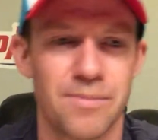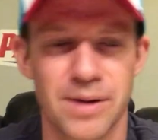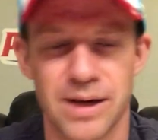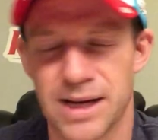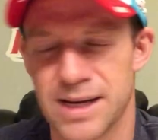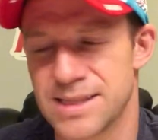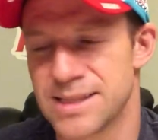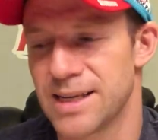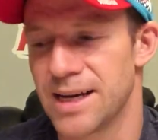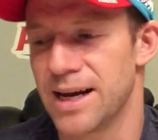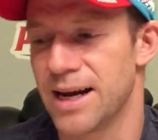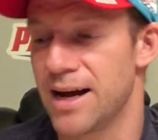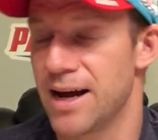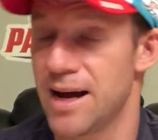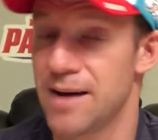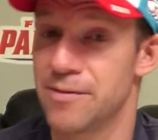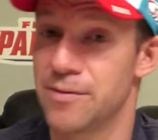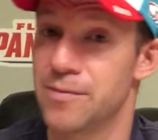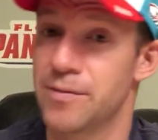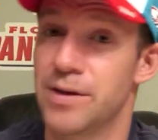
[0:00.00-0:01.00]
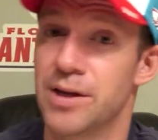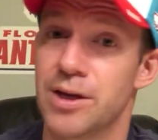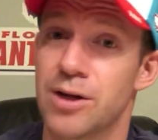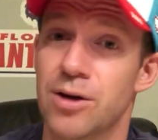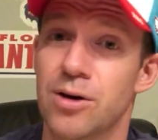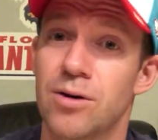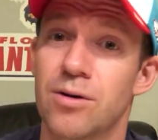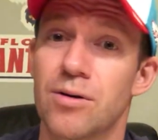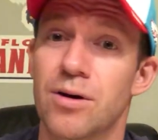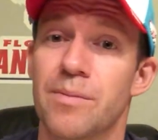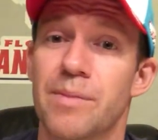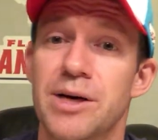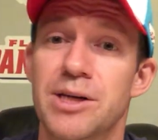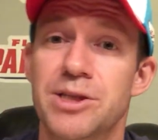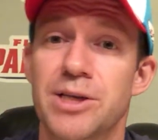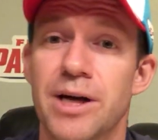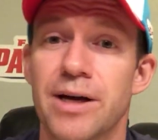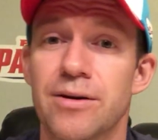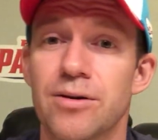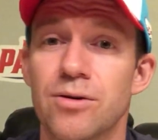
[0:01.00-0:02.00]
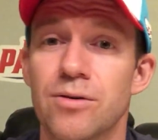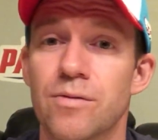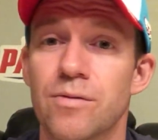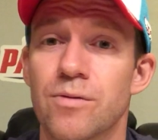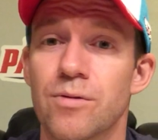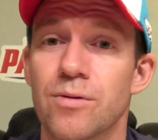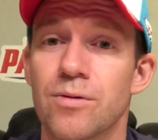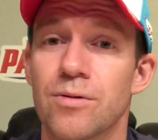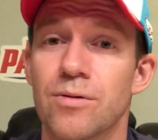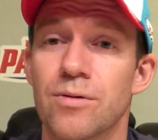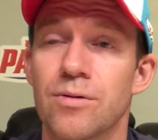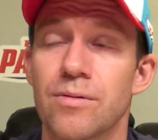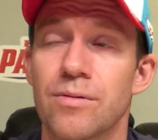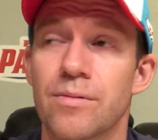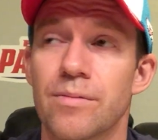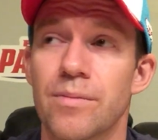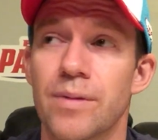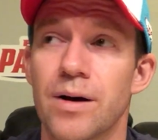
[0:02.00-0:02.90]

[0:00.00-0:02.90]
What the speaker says: Like I said, I have a video on my channel for